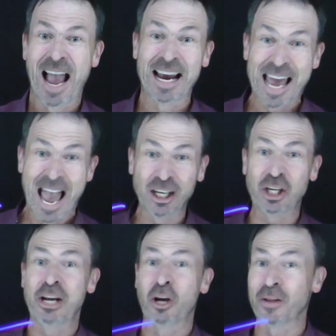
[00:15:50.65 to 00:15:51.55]
And
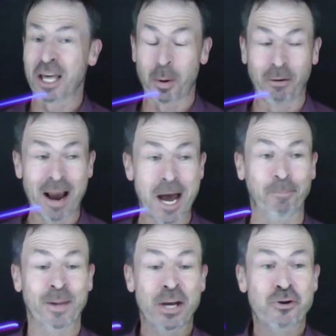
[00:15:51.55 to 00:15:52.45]
actually, you can go the other way
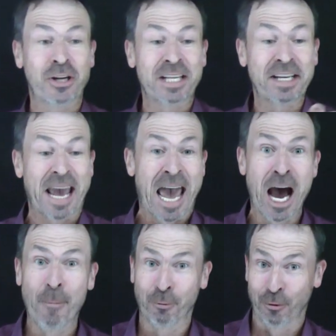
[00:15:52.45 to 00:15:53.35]
around. You could take
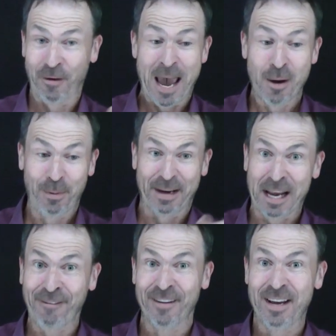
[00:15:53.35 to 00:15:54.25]
our
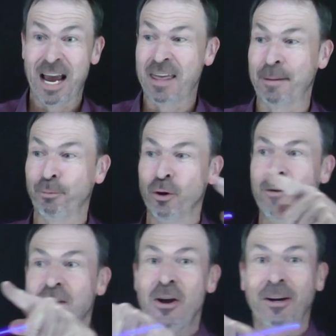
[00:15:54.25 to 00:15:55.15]
belief and then
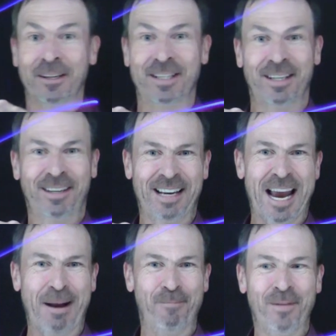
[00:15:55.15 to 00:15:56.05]
prove Euclid's
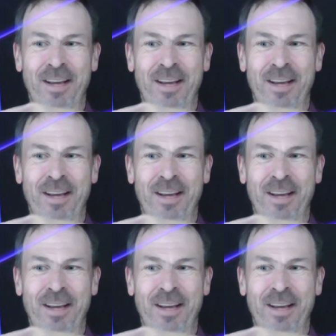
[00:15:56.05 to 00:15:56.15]
claim